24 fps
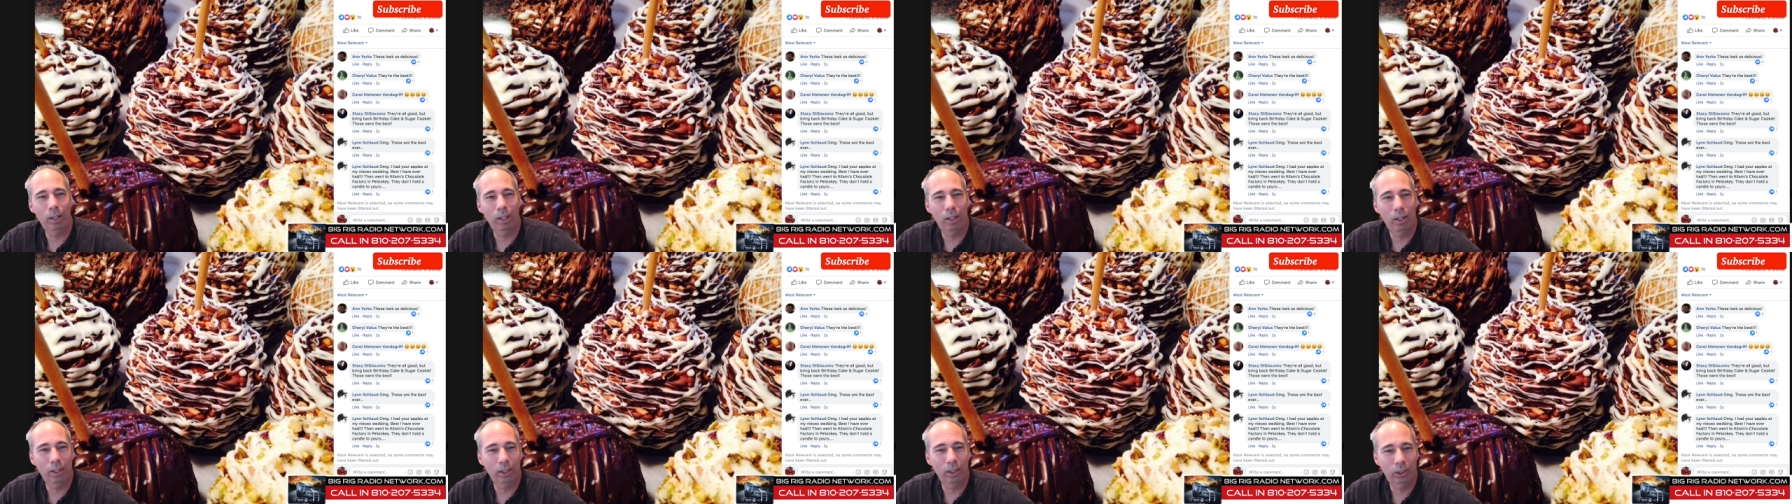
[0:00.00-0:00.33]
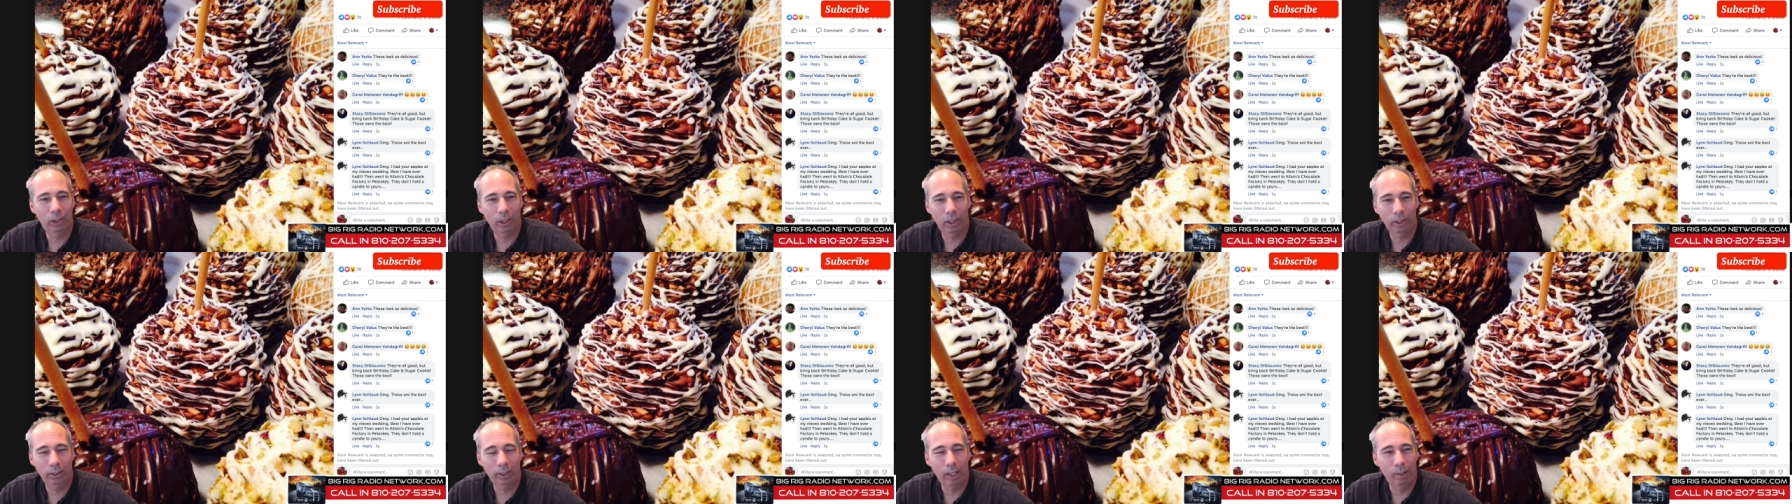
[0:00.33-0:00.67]
All the
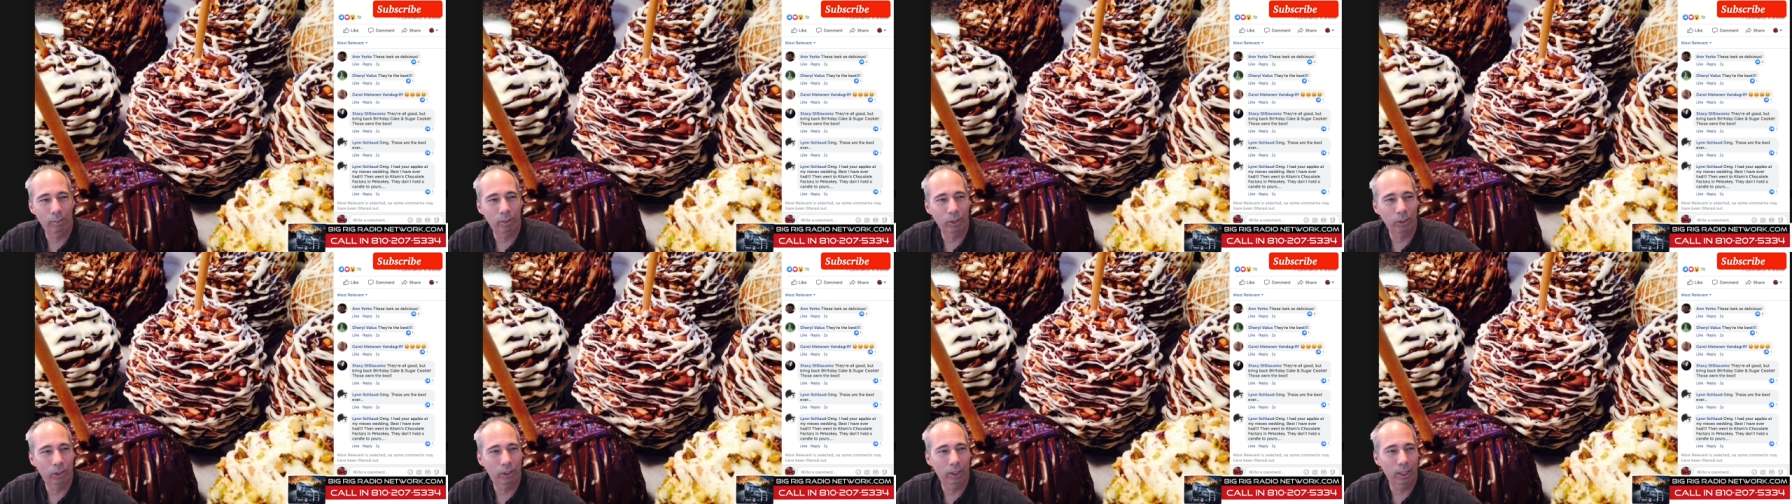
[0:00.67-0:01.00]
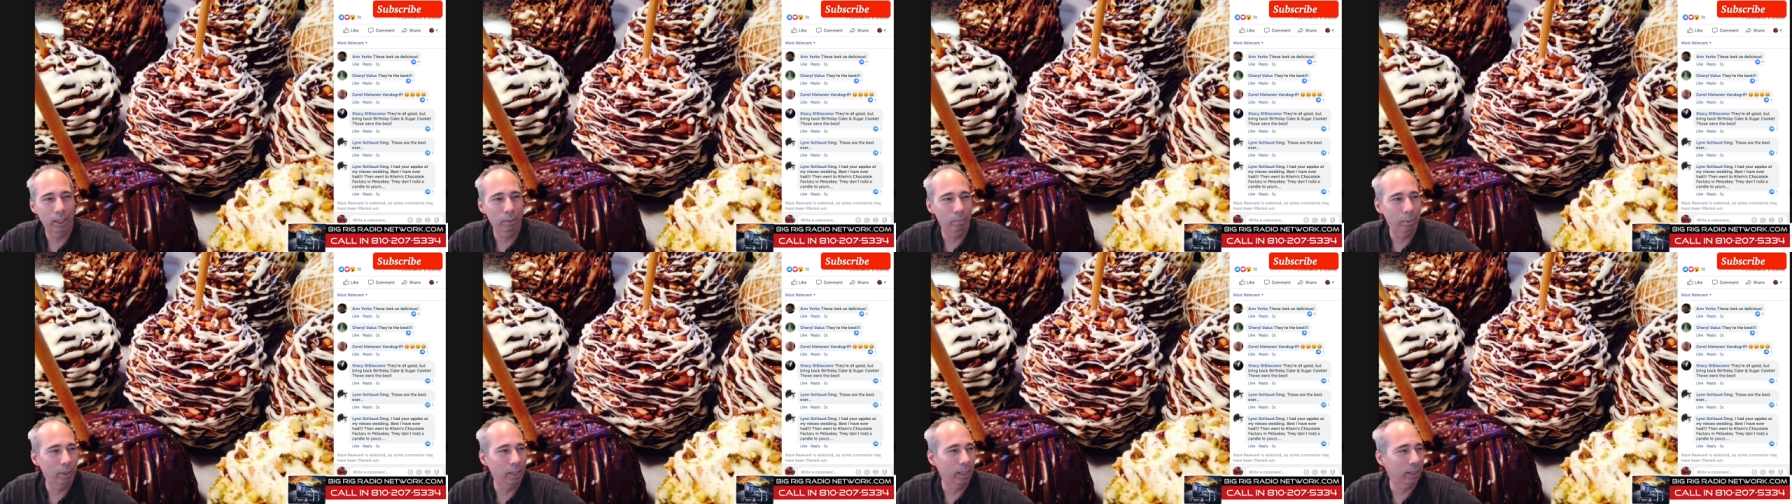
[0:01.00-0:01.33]
truck drivers are
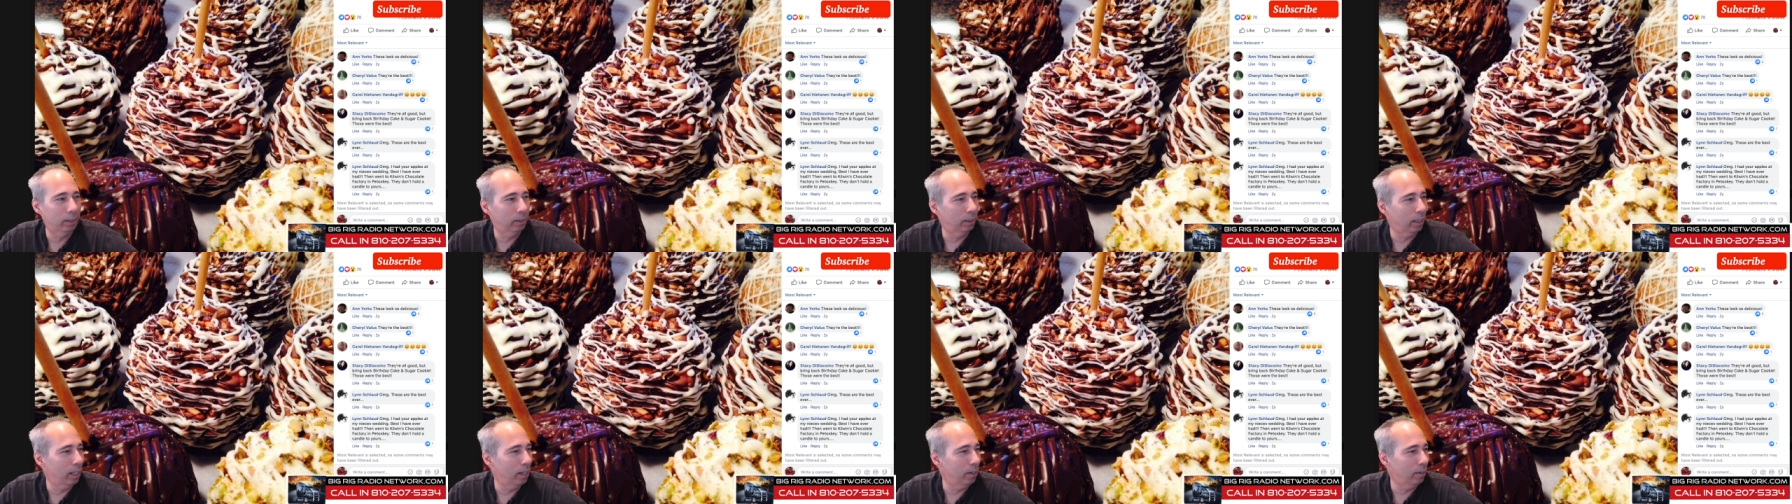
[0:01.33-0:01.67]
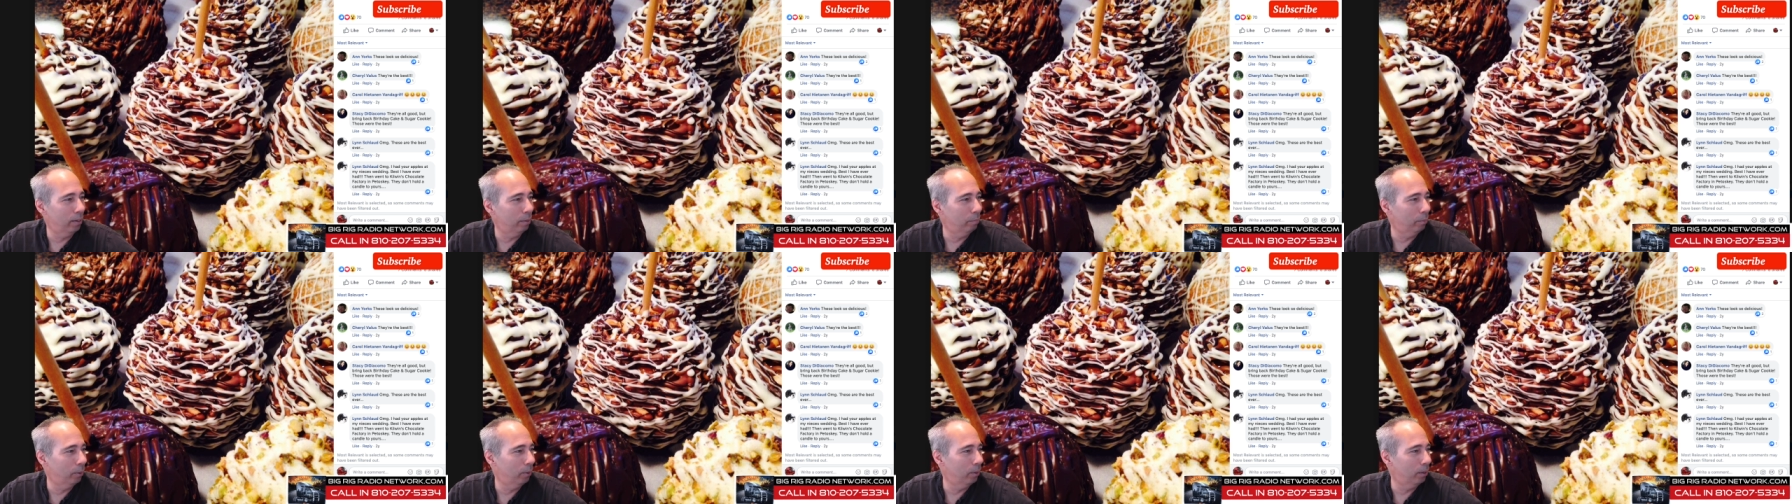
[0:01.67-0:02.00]
sleeping on Saturday
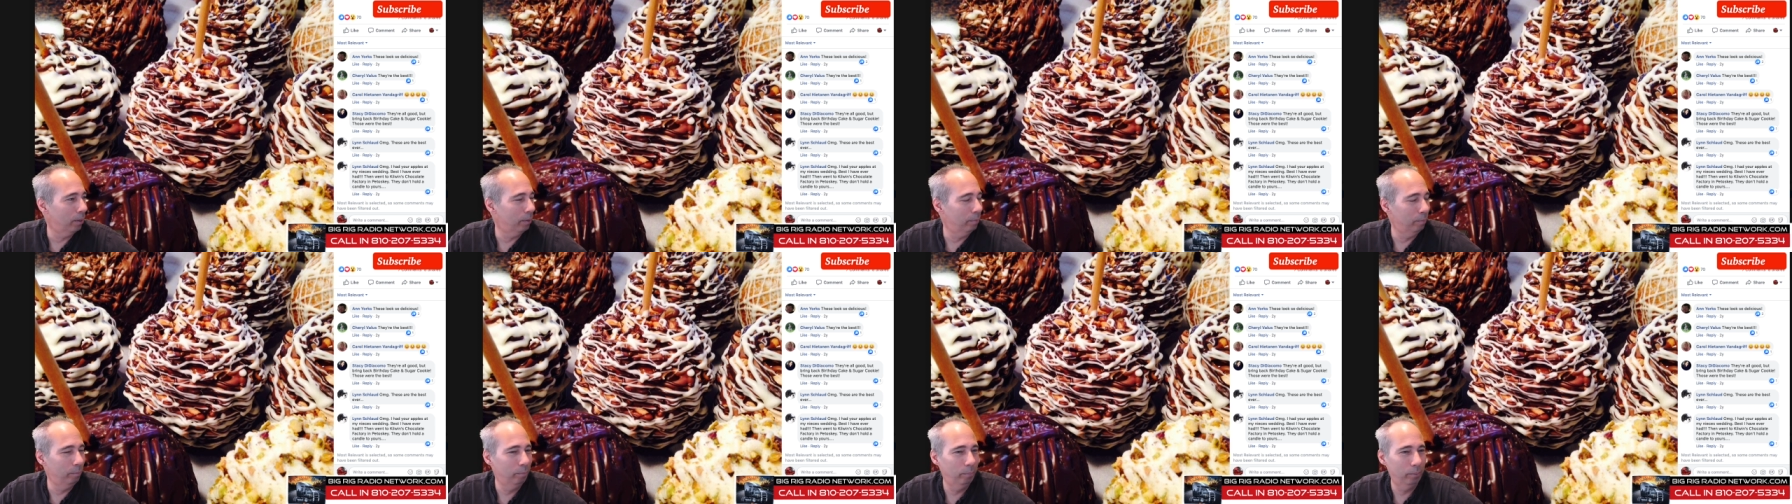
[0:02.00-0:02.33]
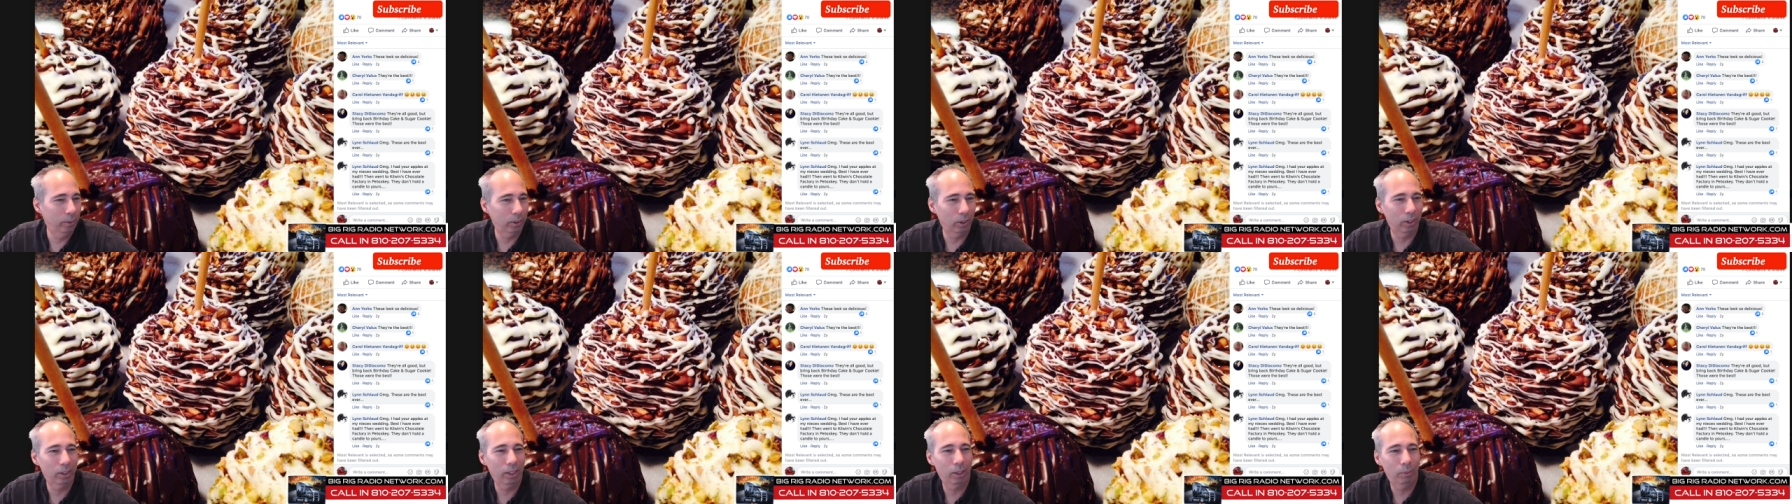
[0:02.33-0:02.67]
morning,
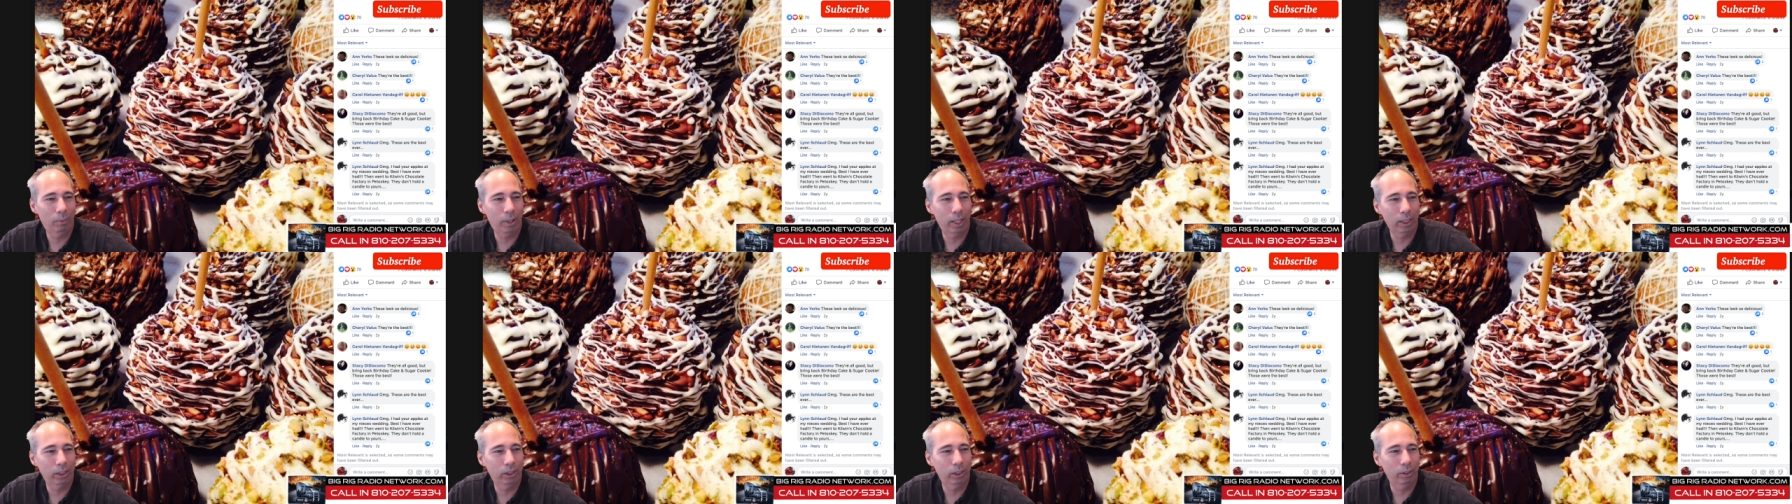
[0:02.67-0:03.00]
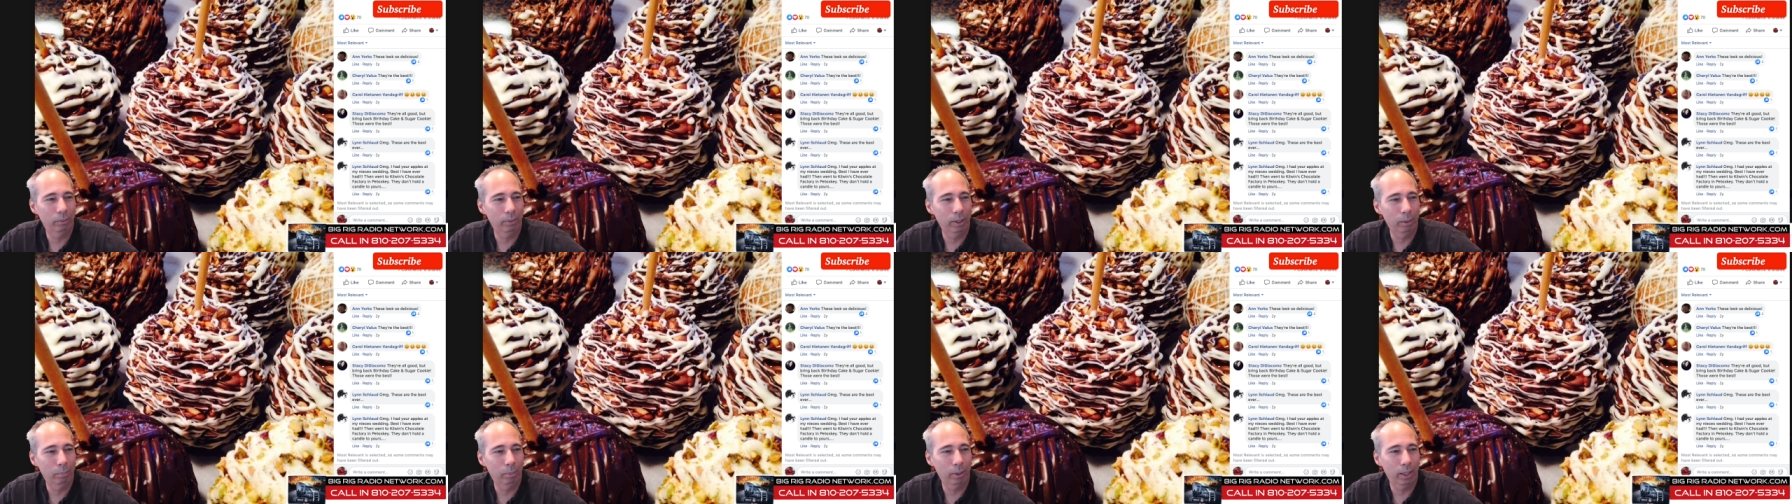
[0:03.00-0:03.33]
so they'll watch the
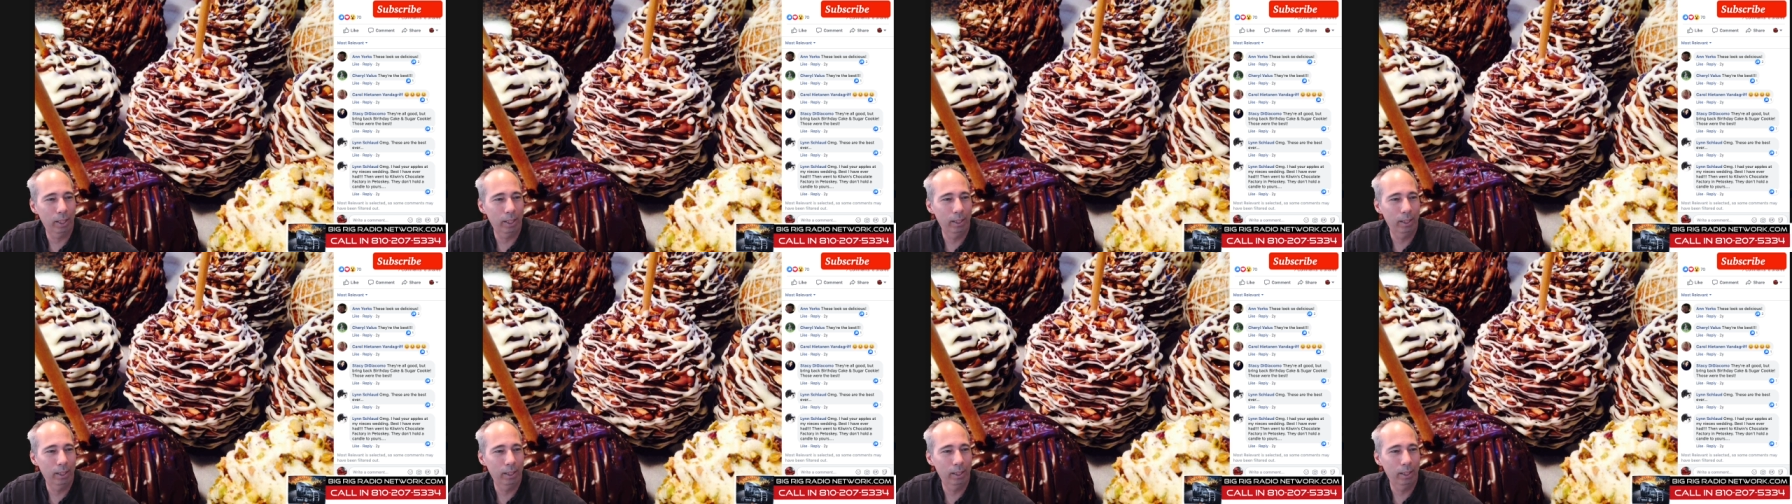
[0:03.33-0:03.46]
replay.